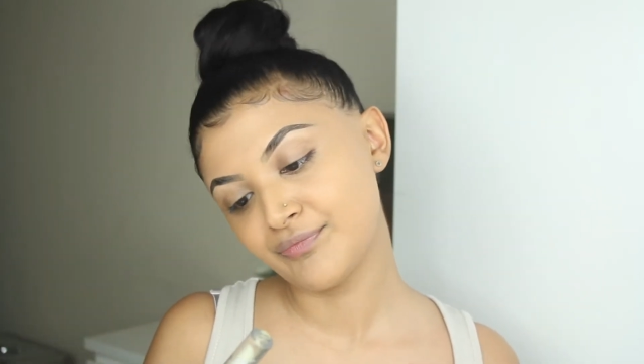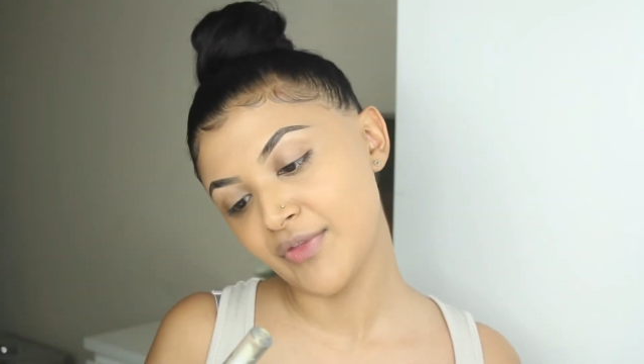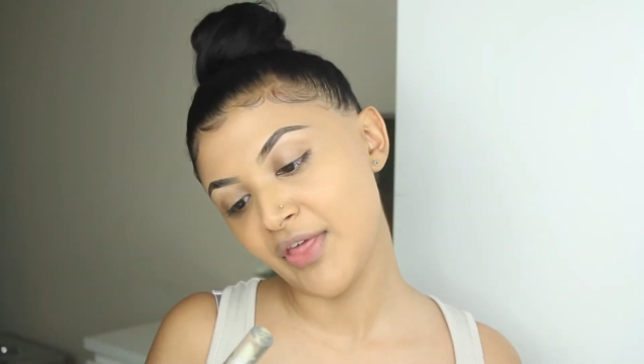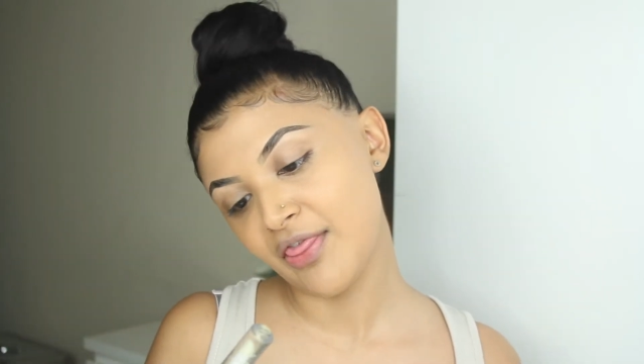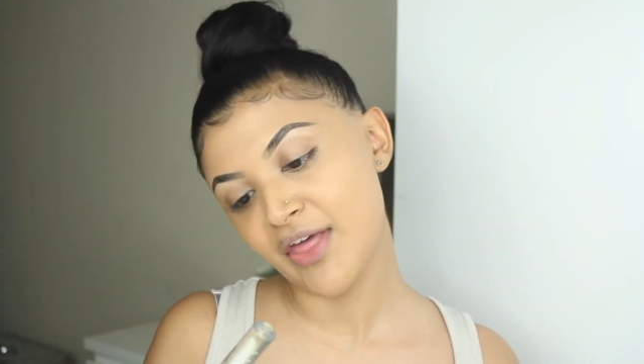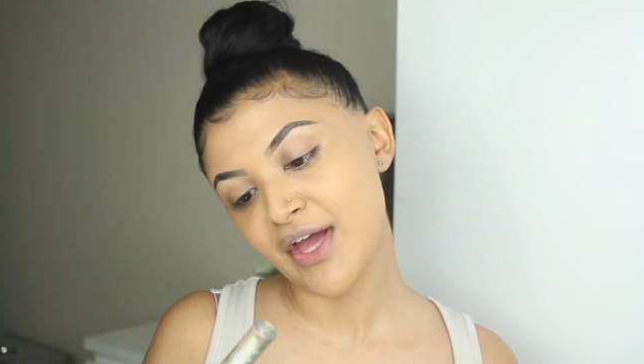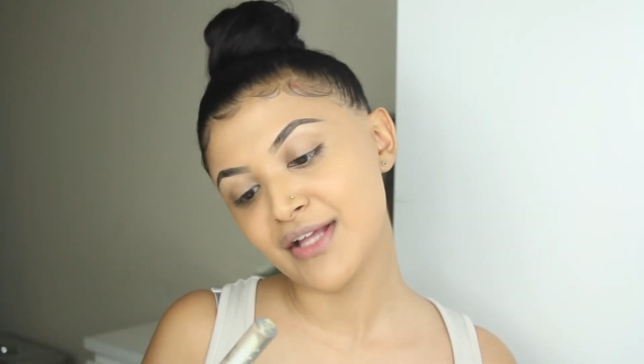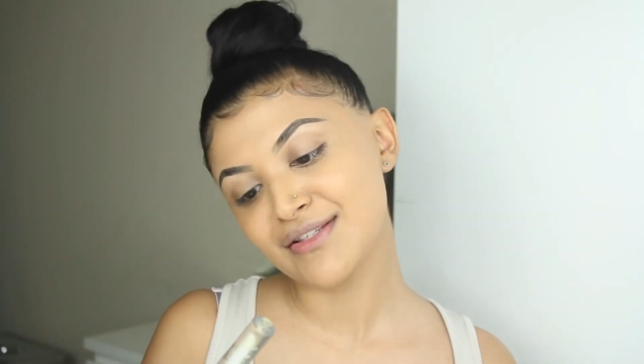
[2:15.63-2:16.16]

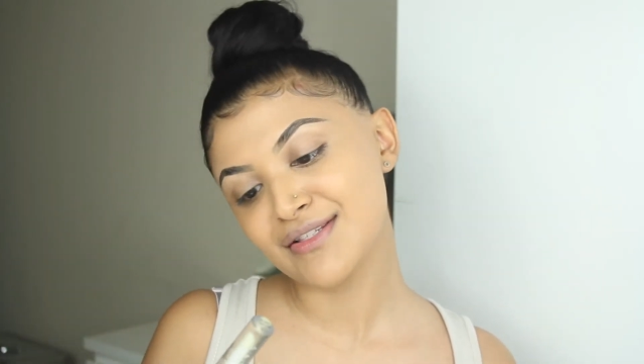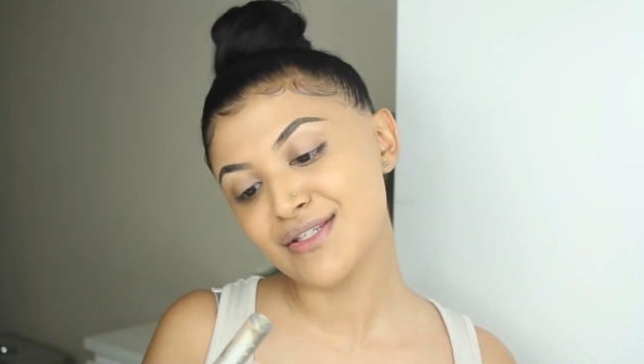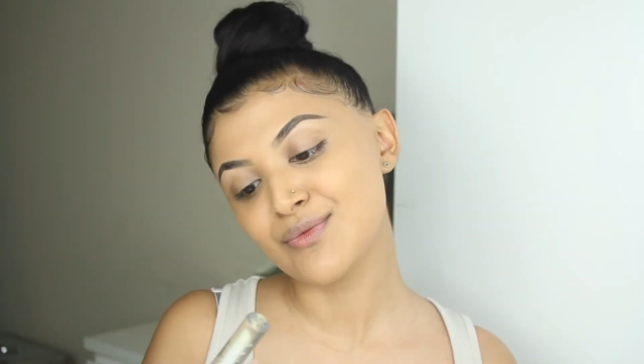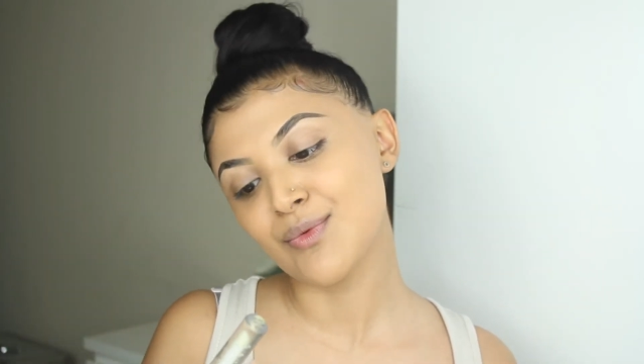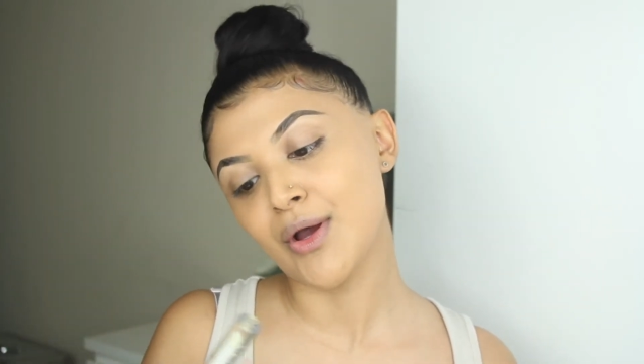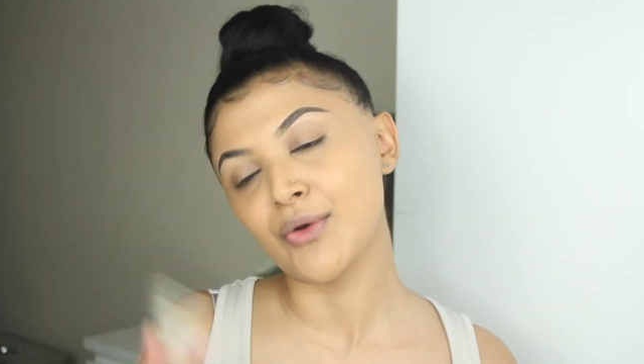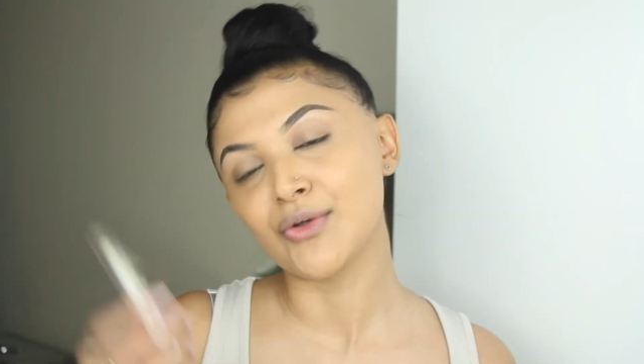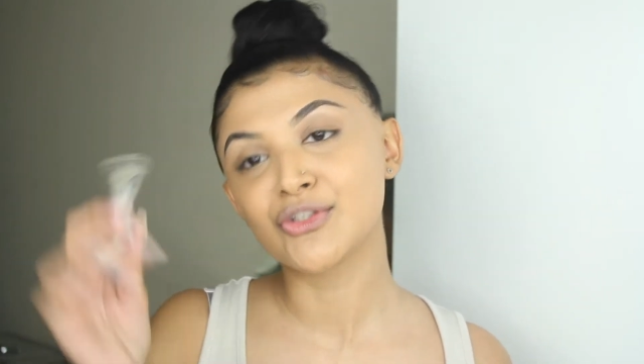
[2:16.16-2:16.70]
That's
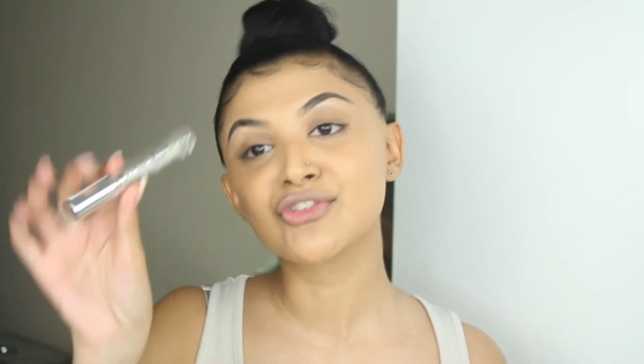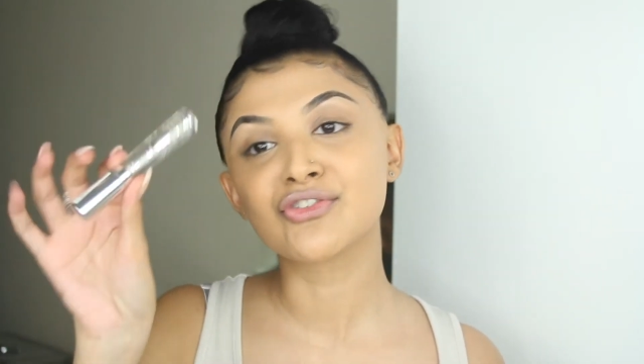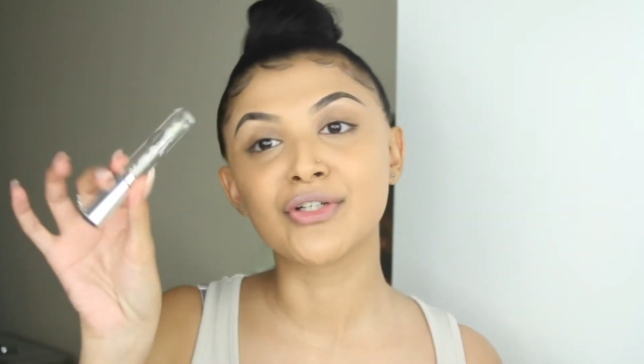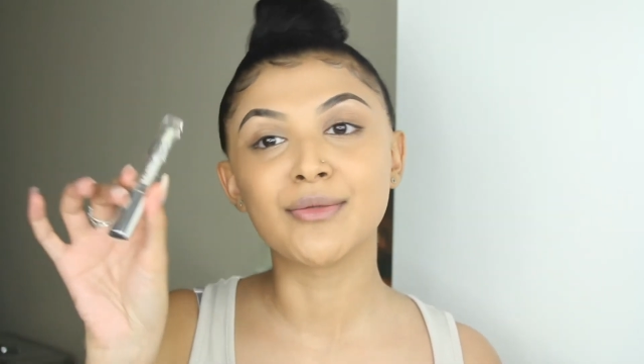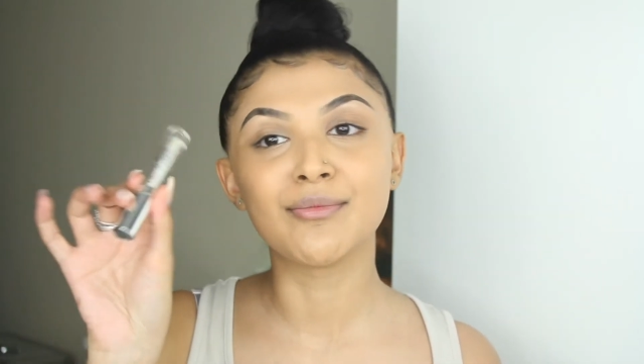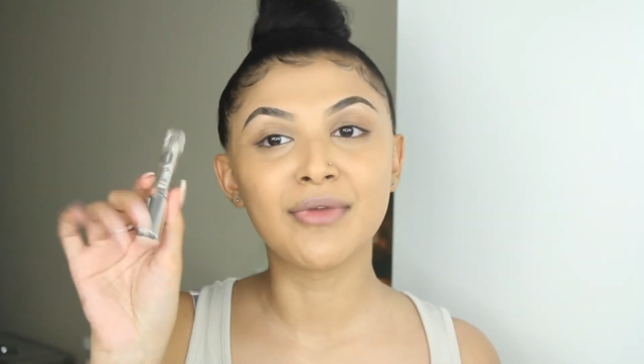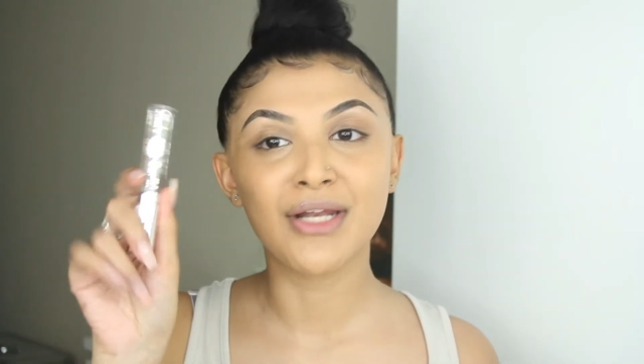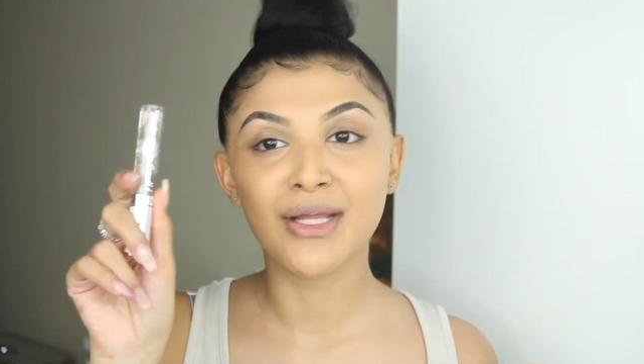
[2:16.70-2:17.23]
Swell
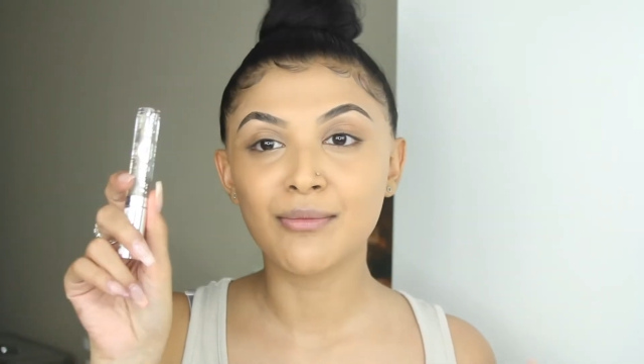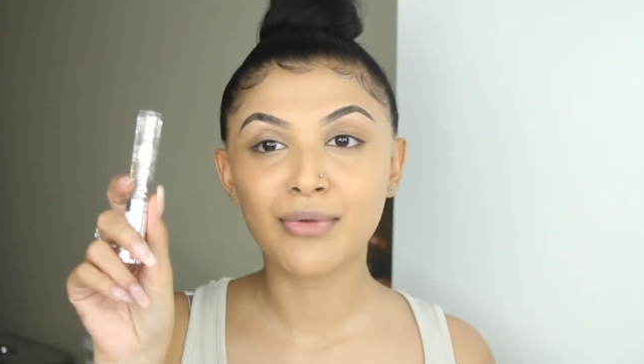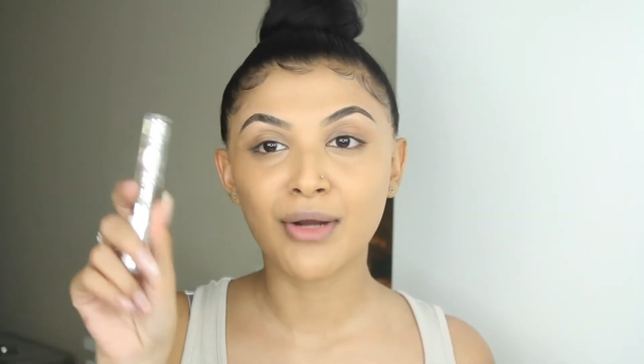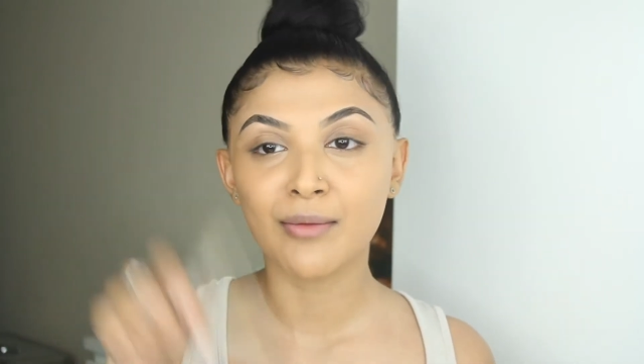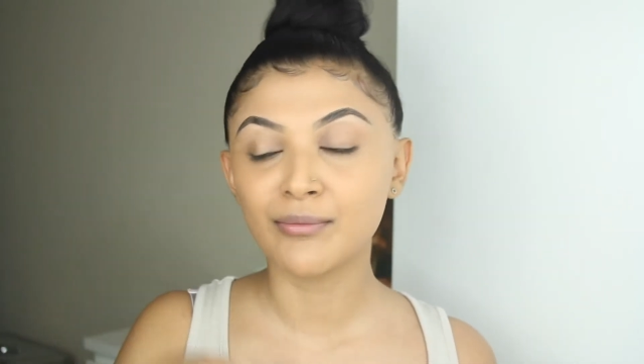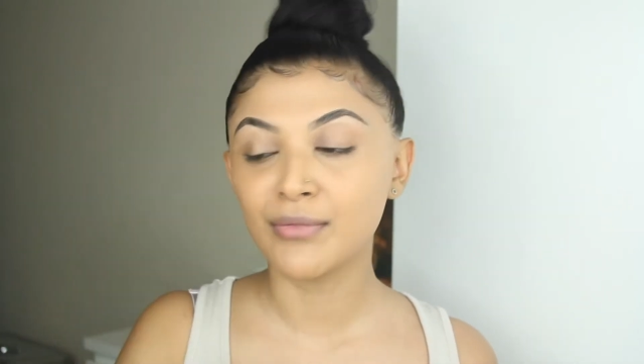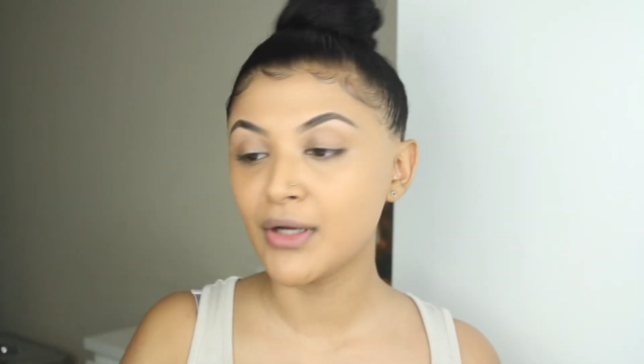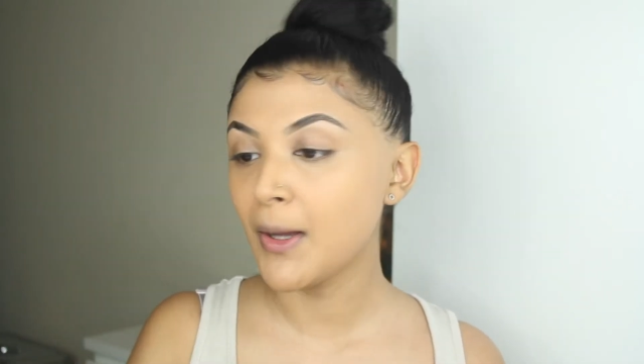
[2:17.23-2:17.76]
Extreme Lip
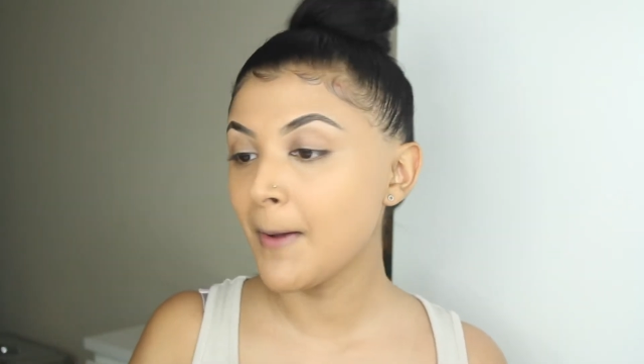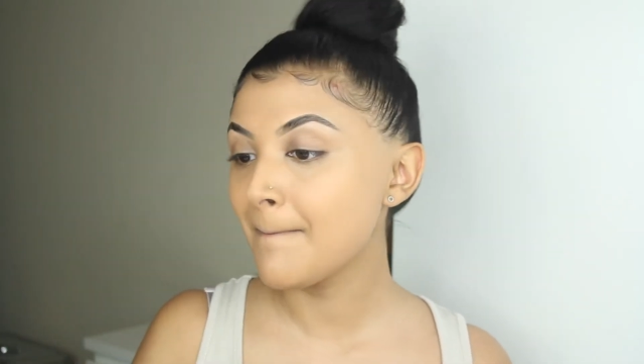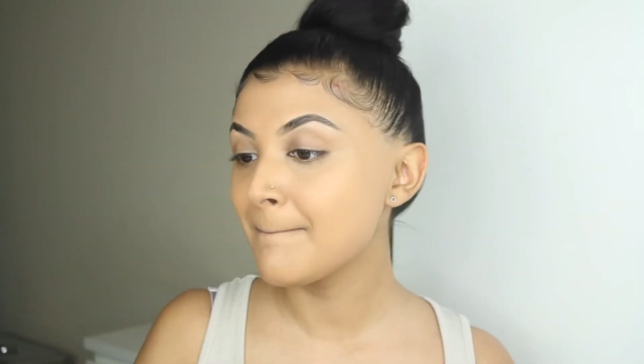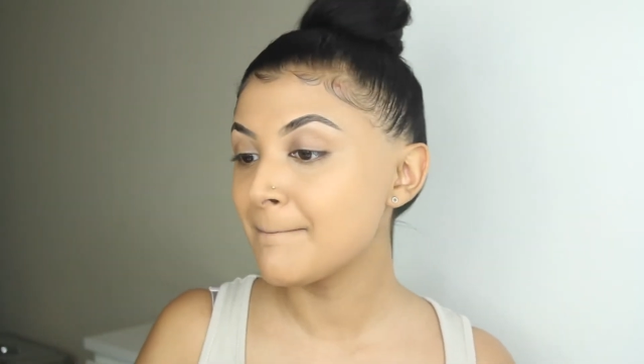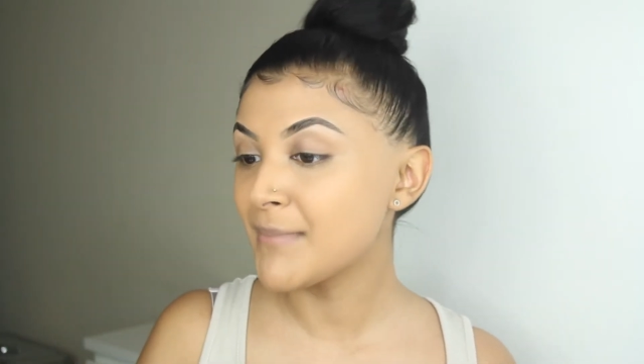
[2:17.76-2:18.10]
Plumper,